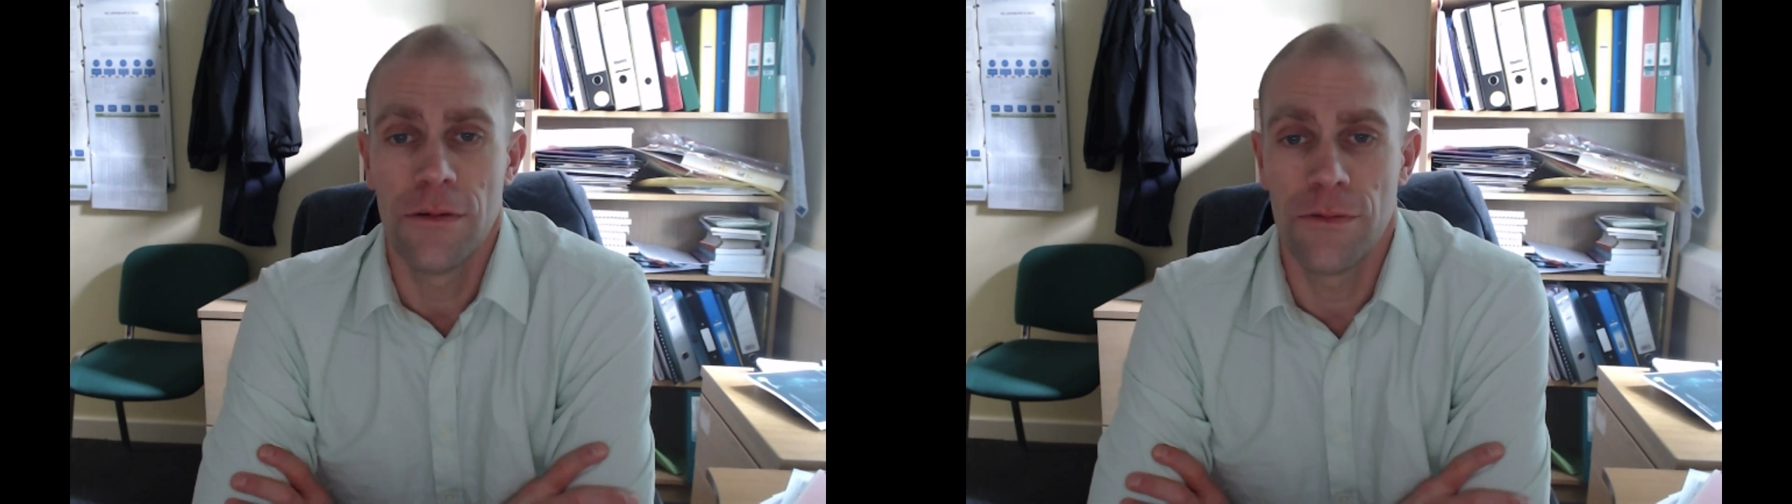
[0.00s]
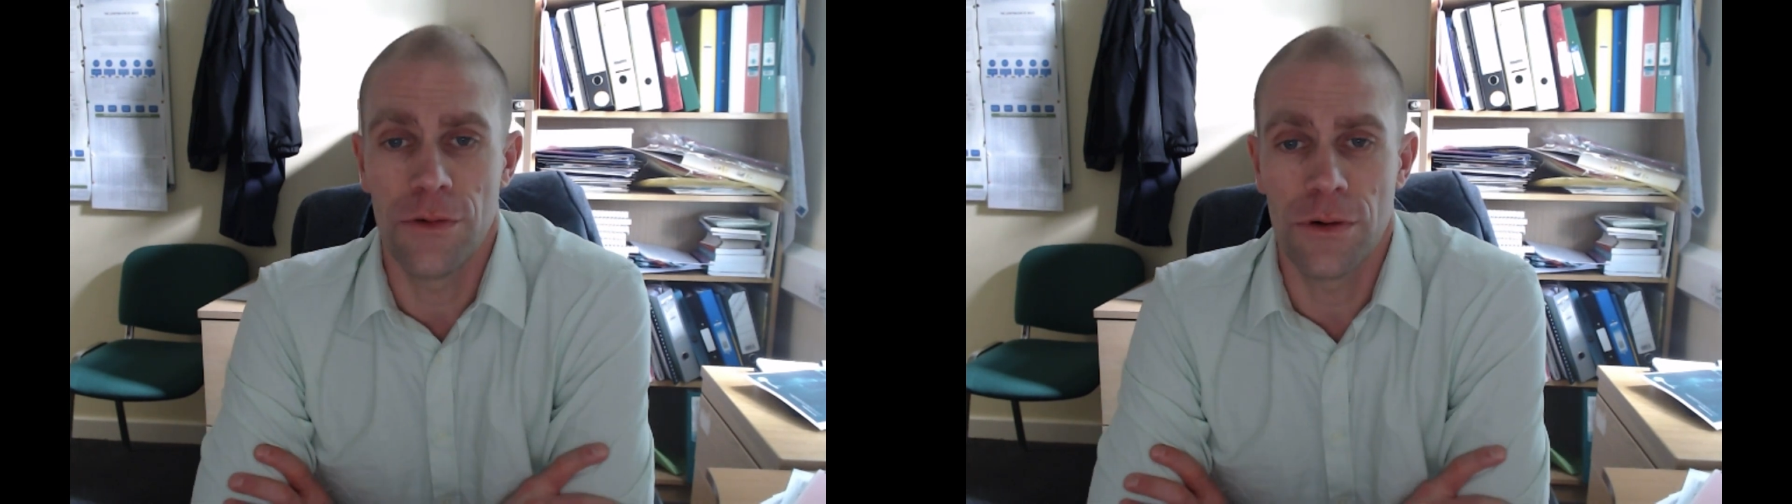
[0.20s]

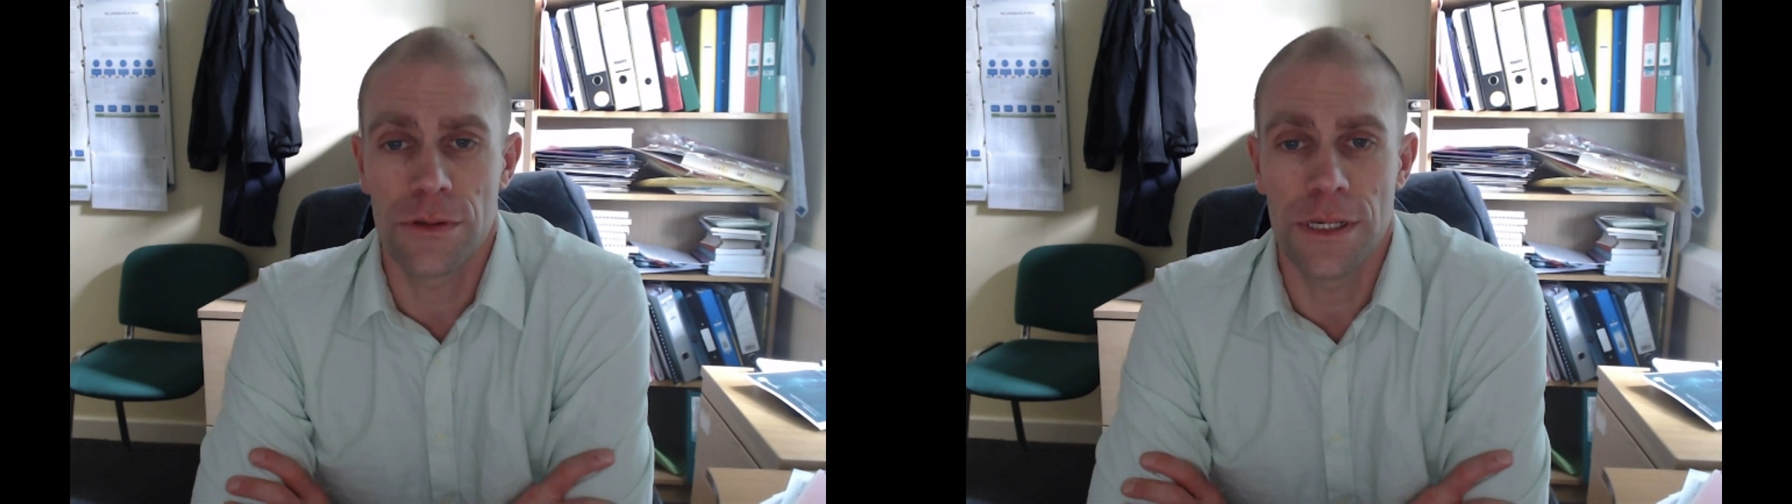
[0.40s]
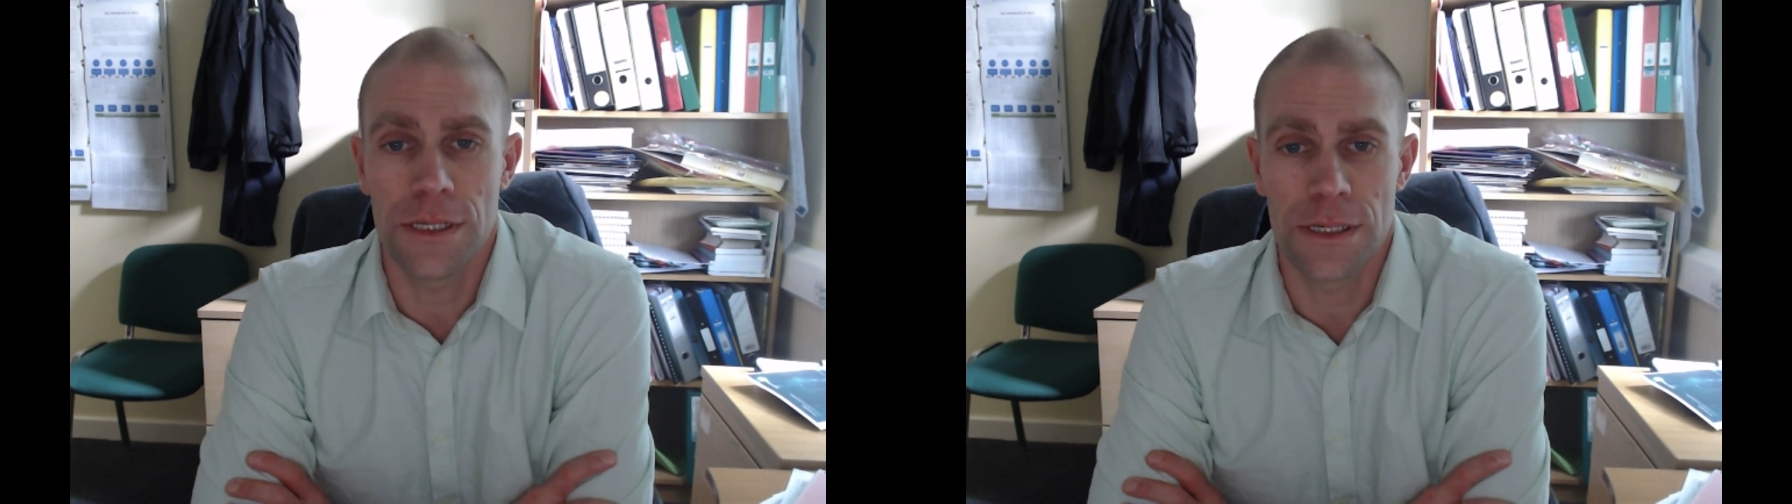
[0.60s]
for
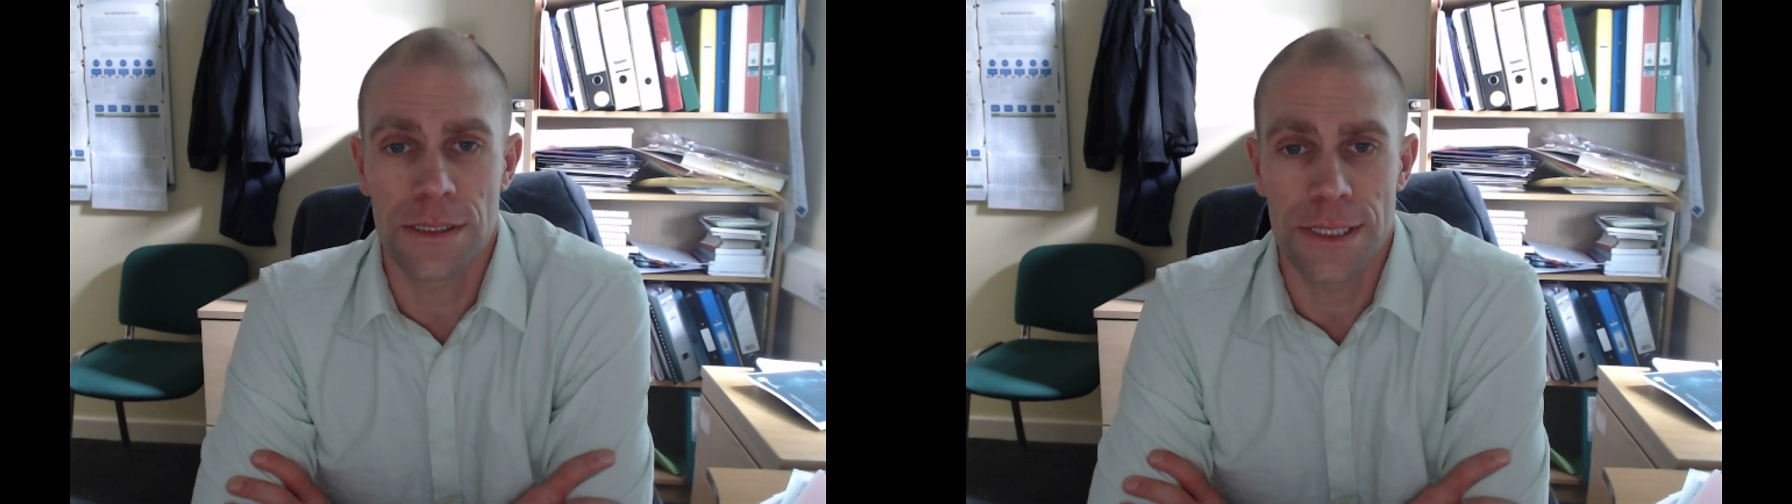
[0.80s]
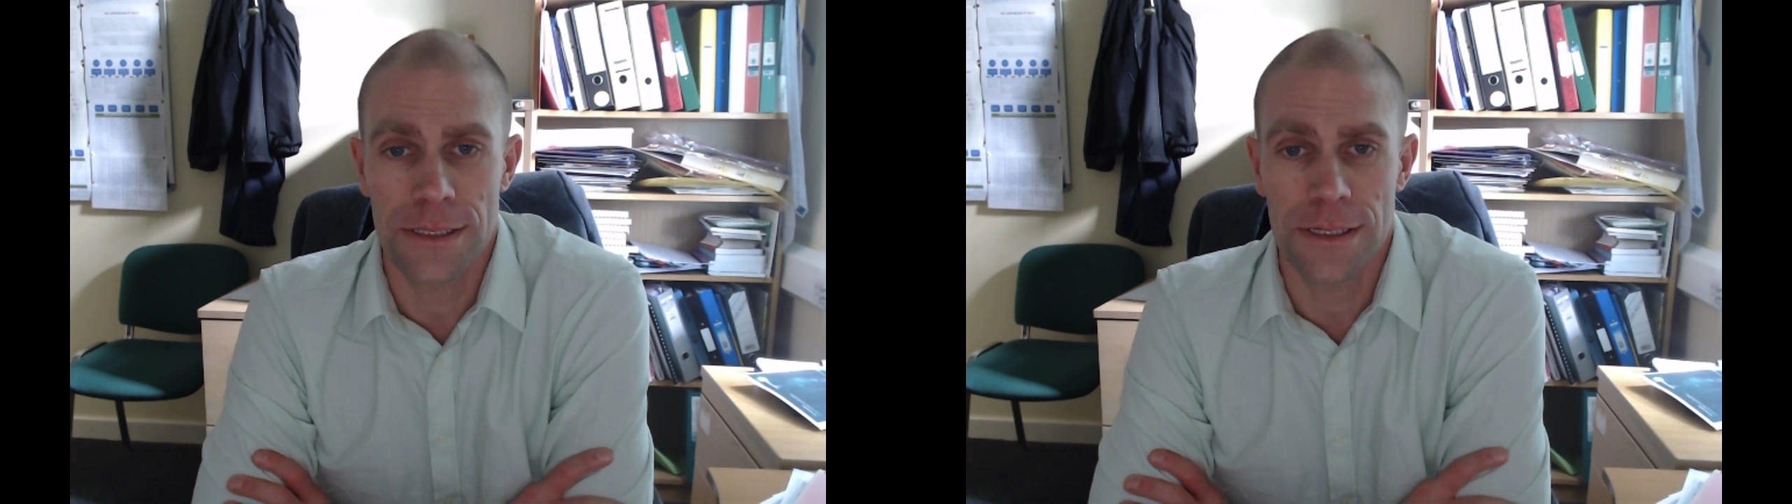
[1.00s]
teaching
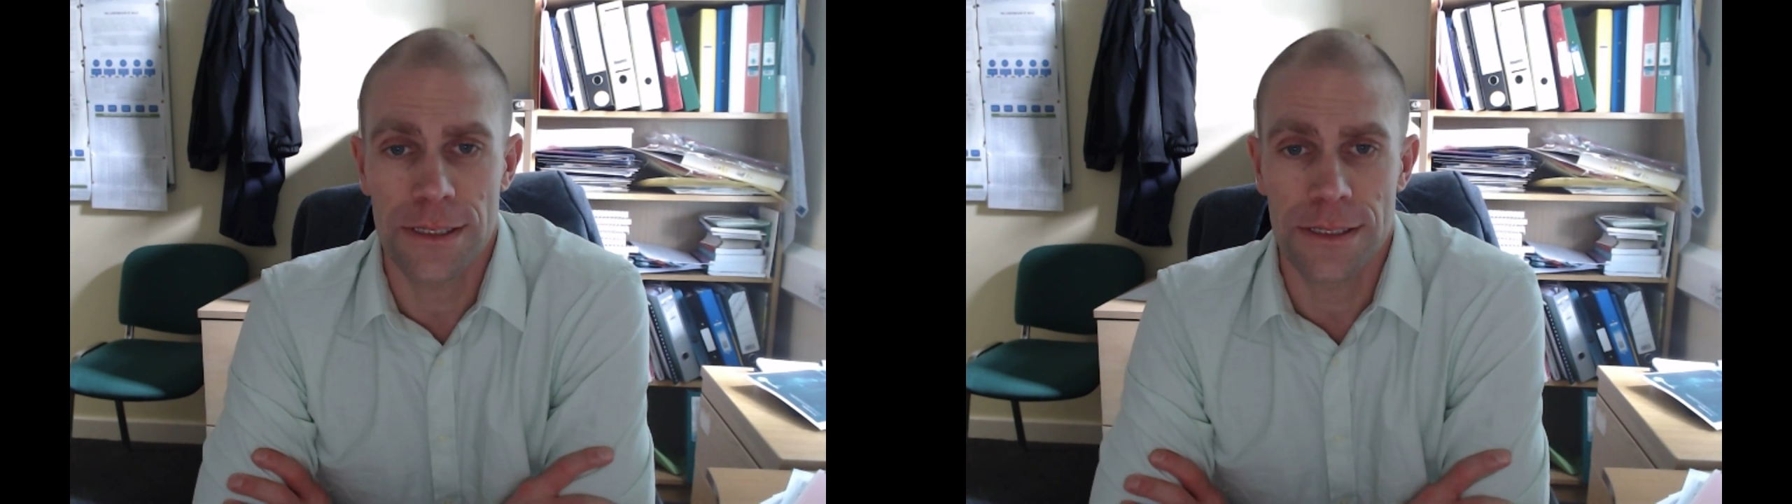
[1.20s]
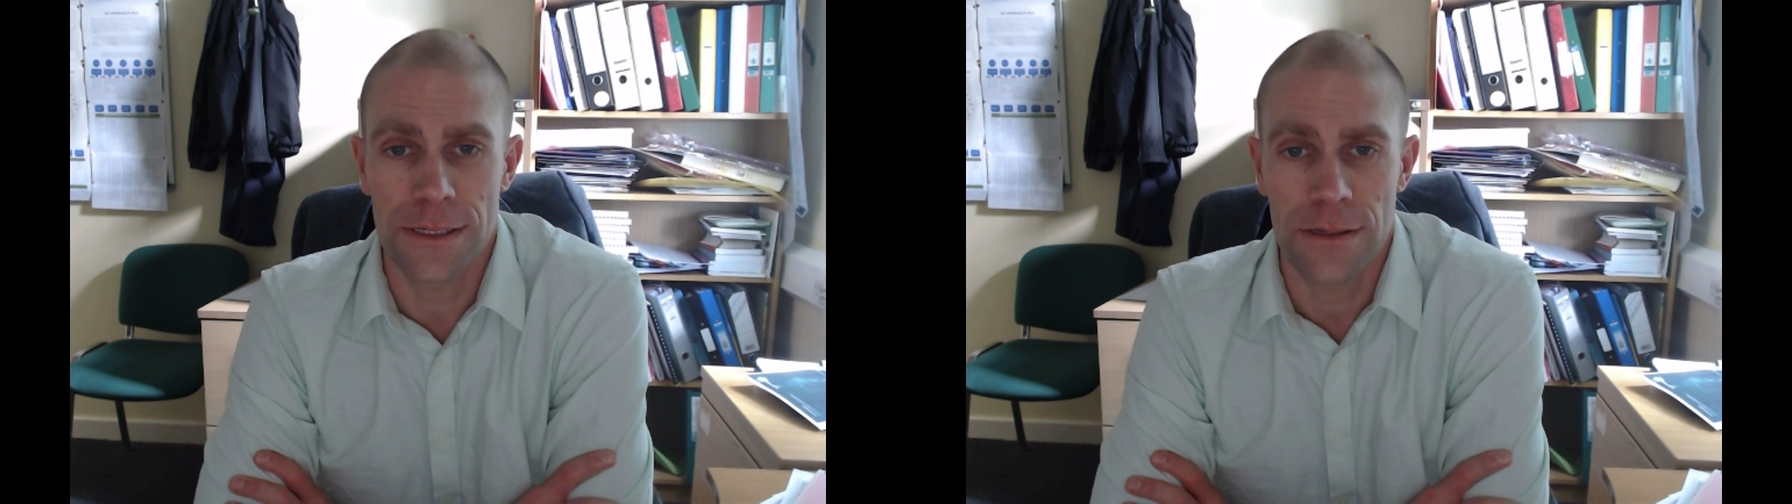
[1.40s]

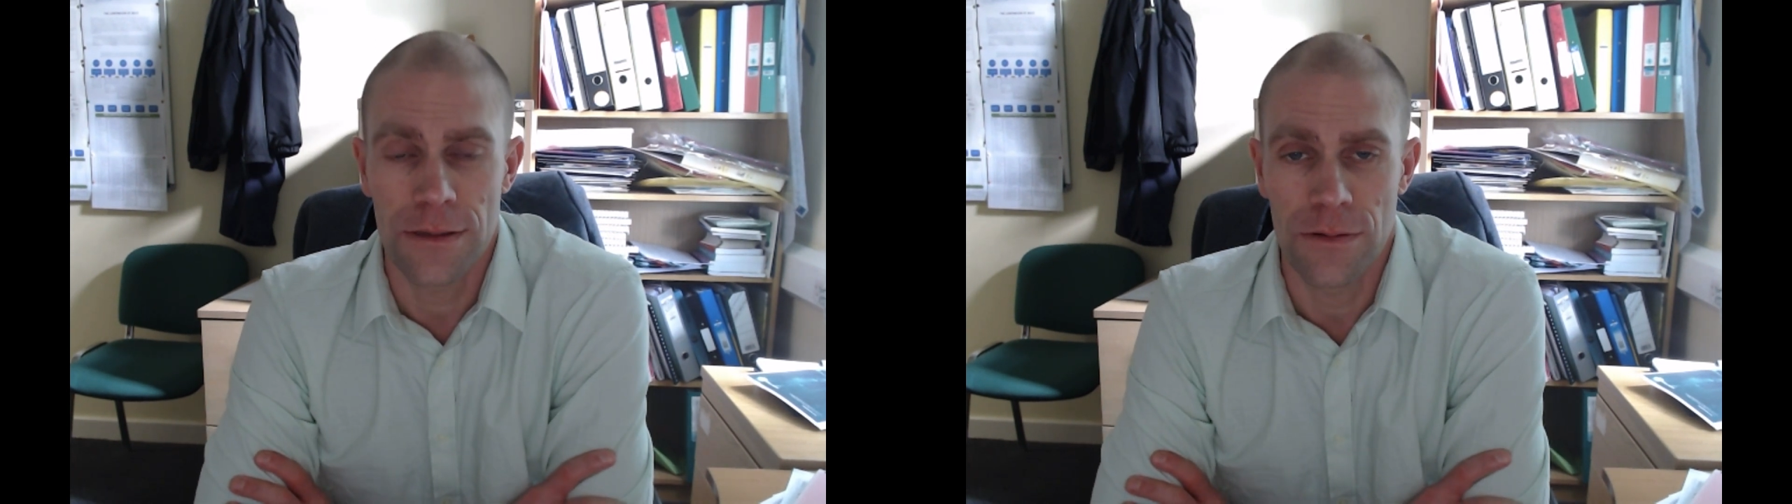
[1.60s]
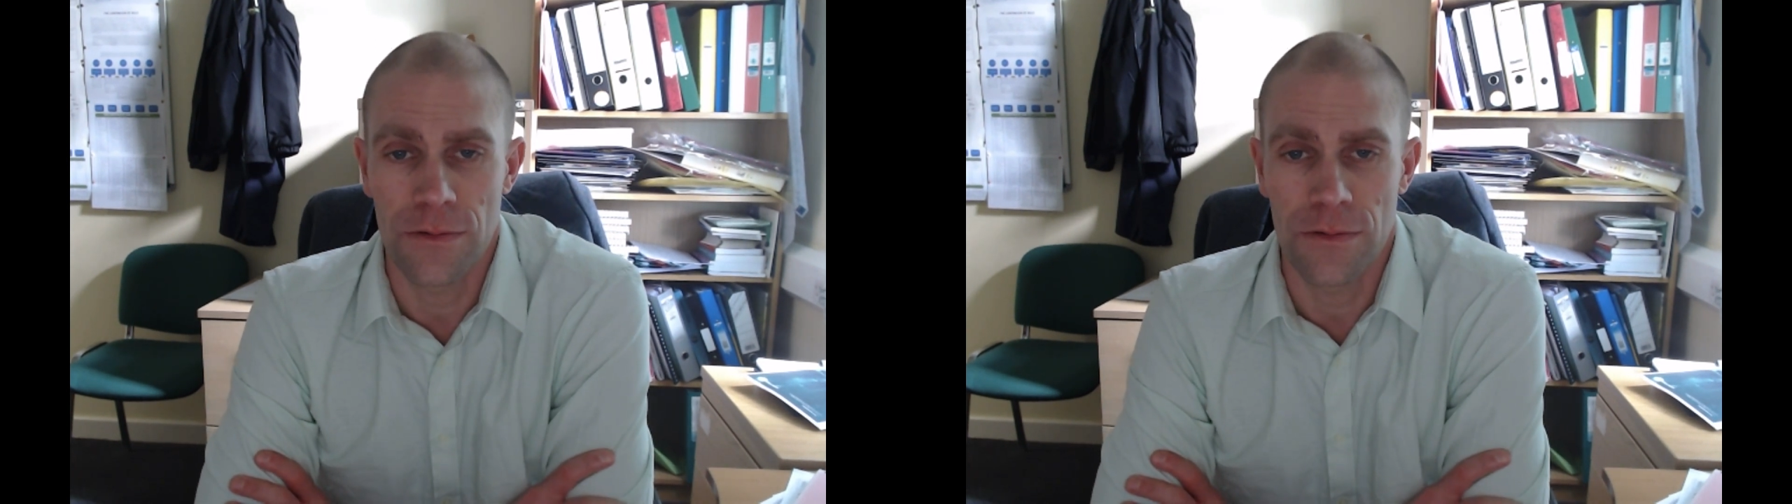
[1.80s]
assistants.